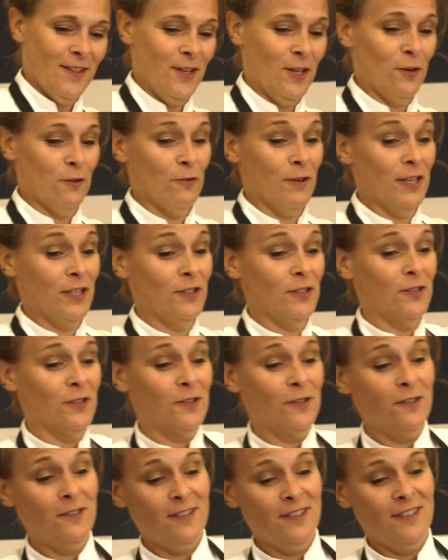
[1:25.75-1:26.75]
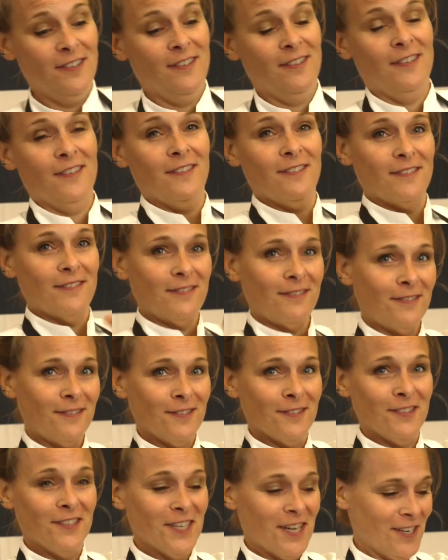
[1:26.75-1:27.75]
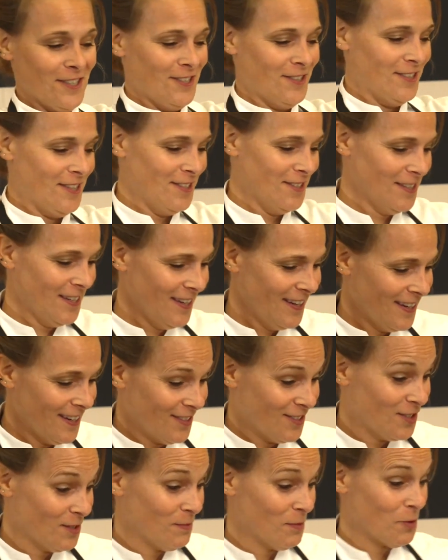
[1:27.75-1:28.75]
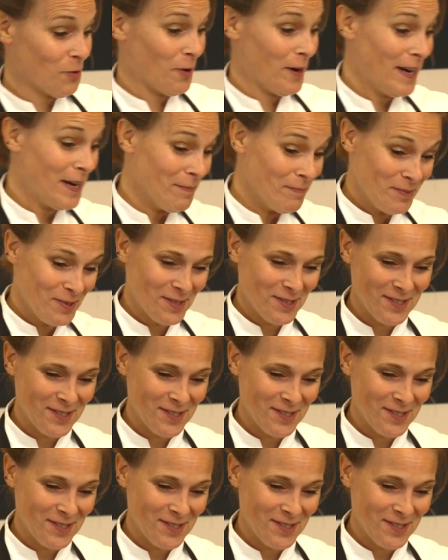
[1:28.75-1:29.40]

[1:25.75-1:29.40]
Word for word: the original dust seasoning, and some grapes.